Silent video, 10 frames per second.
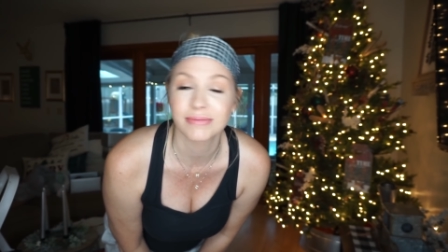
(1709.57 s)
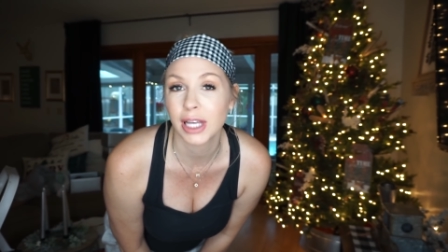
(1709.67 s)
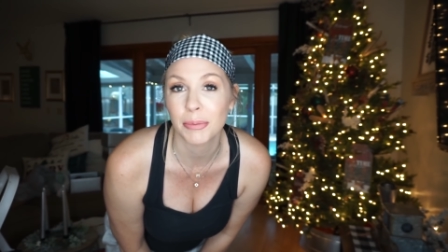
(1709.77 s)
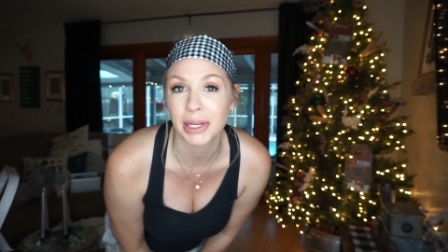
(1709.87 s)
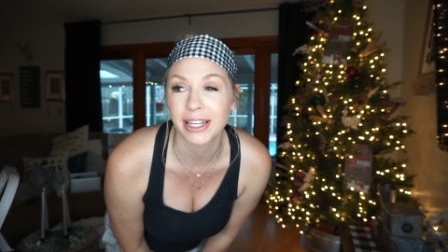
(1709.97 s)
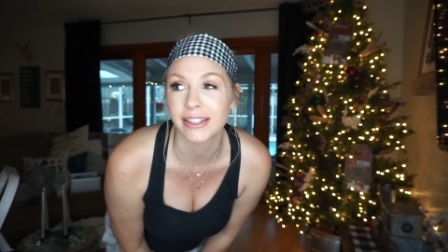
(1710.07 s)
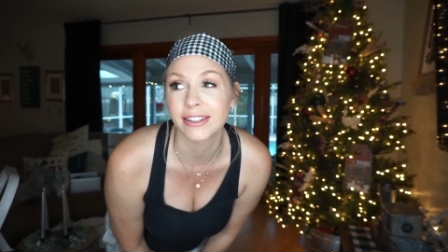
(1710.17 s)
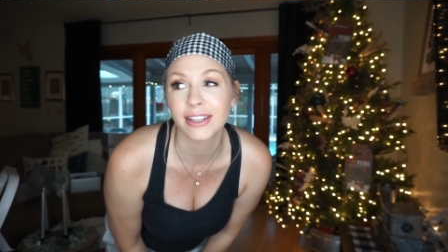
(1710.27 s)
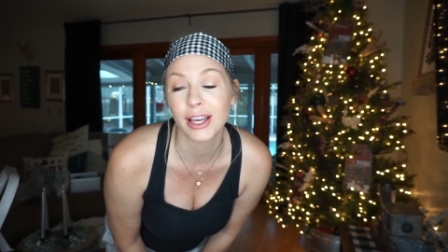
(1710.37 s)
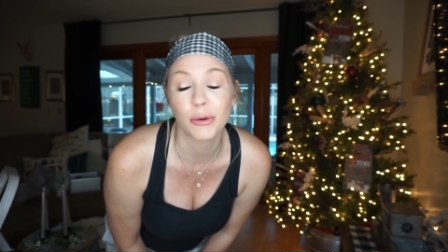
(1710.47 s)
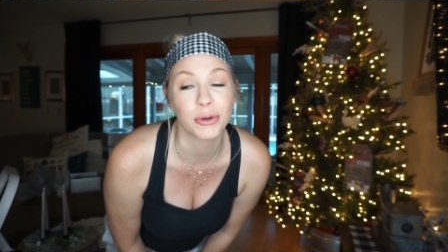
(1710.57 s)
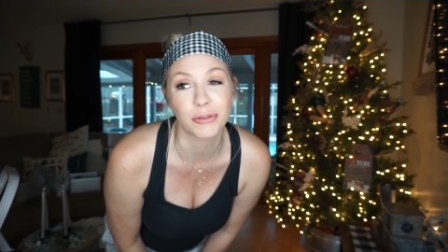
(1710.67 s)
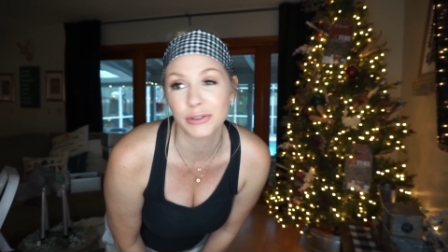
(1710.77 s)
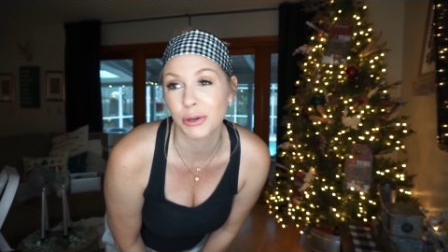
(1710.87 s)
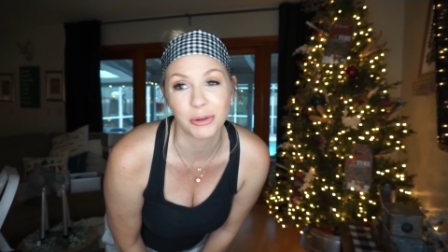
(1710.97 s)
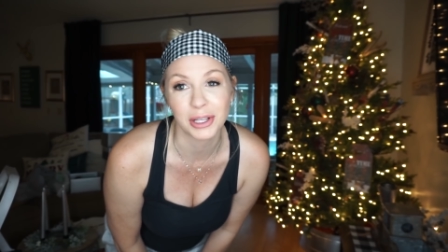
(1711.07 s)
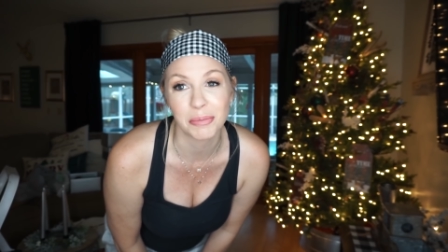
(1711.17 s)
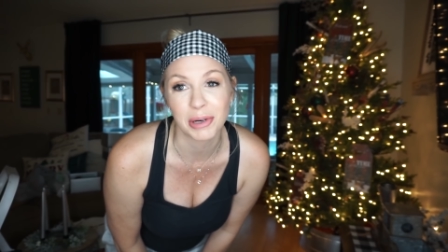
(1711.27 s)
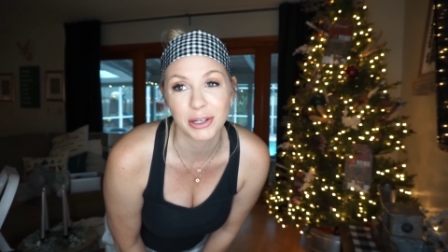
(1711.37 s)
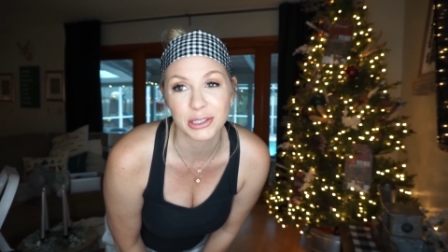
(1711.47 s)
I mean, I would have totally
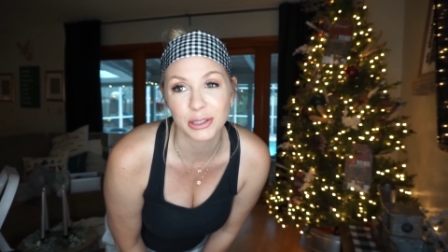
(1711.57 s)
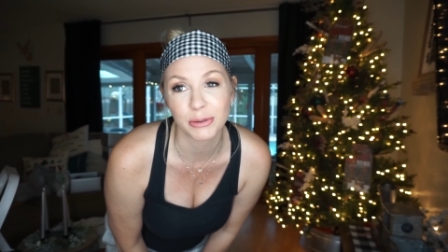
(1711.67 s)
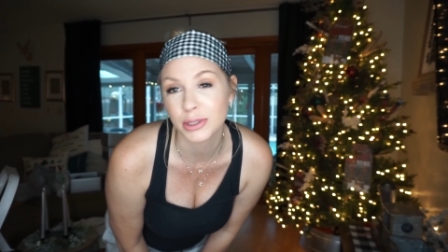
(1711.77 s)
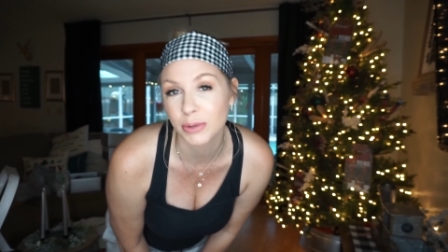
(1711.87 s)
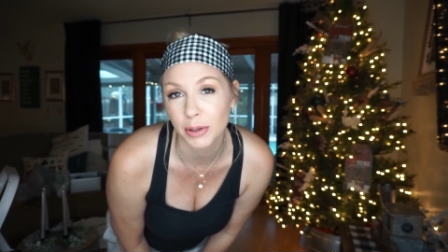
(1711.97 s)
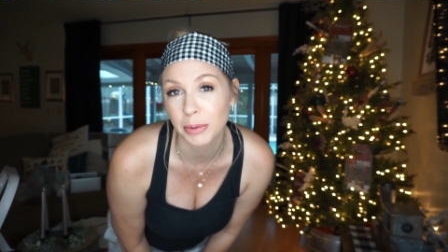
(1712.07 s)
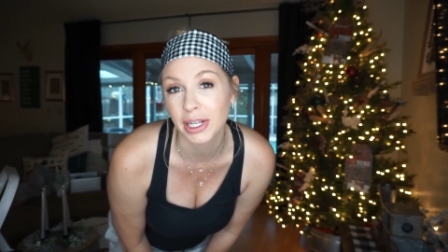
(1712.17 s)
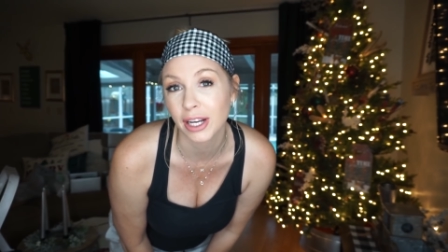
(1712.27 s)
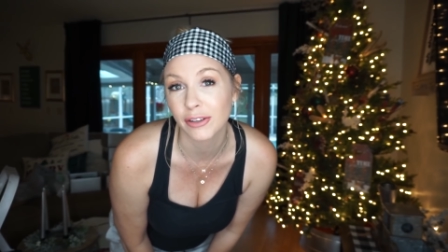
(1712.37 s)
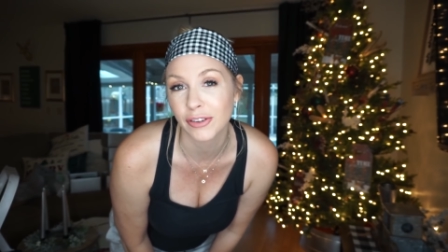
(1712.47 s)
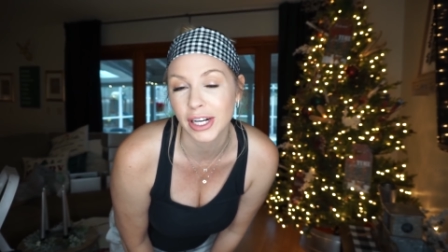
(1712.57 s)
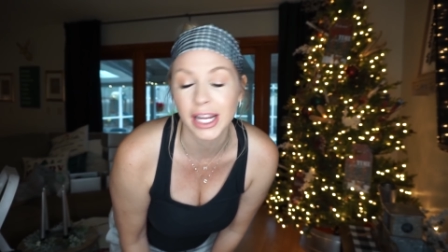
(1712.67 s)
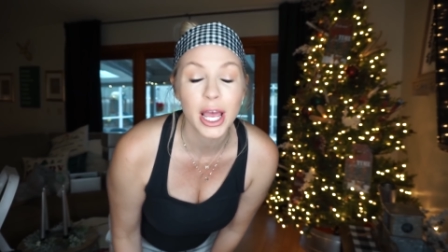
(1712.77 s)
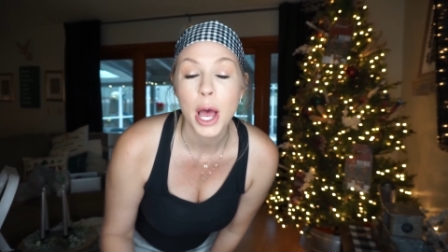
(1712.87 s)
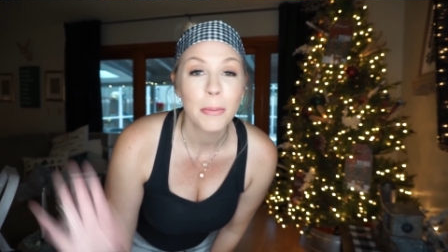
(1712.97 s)
embarrassed her, which would have been kind of funny.